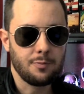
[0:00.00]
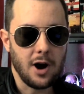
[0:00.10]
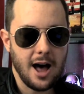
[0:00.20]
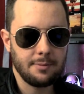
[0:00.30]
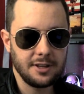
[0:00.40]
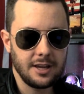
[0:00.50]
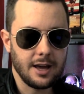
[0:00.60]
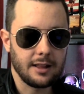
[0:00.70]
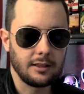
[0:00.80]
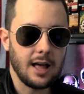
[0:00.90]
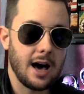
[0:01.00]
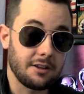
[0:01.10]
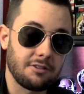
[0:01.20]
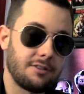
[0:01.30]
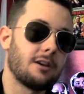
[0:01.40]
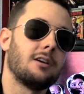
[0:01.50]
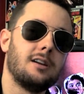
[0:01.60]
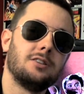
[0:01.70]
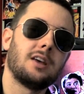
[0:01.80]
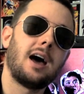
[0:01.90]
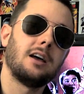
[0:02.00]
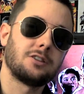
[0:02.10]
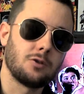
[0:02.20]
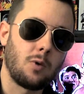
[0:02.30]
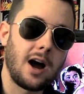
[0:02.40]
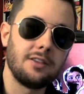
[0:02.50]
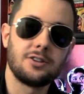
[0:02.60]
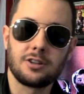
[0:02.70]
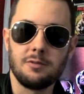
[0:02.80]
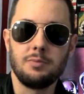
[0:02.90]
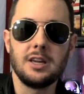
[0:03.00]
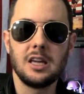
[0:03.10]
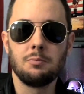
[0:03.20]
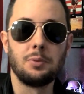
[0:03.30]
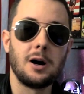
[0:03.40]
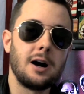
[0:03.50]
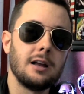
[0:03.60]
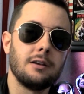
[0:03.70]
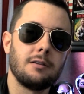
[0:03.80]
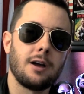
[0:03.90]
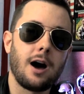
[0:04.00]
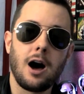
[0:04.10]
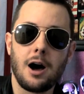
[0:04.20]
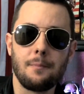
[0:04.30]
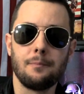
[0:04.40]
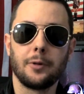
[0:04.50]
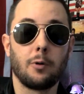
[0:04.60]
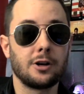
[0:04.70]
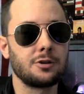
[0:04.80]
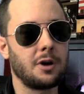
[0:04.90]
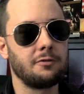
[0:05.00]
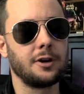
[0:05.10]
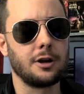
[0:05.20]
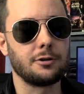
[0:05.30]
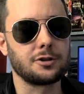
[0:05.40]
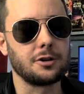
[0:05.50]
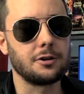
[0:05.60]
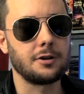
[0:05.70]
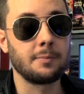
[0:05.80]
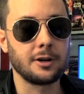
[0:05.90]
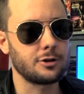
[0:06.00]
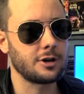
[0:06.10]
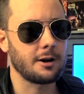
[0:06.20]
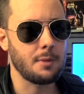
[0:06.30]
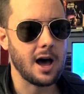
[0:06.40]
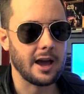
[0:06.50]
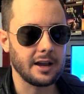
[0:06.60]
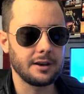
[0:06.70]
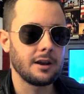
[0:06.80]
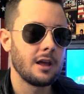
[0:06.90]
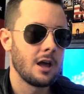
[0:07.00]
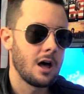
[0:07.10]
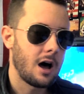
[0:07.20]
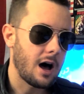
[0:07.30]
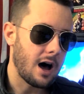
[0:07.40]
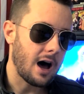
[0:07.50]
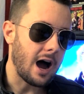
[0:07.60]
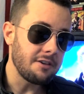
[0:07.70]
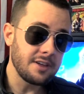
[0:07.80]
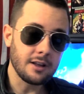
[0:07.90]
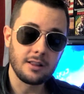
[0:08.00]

are probably a lot of theories as to why this could be, but you're watching my video, so I'm going to share mine. I think a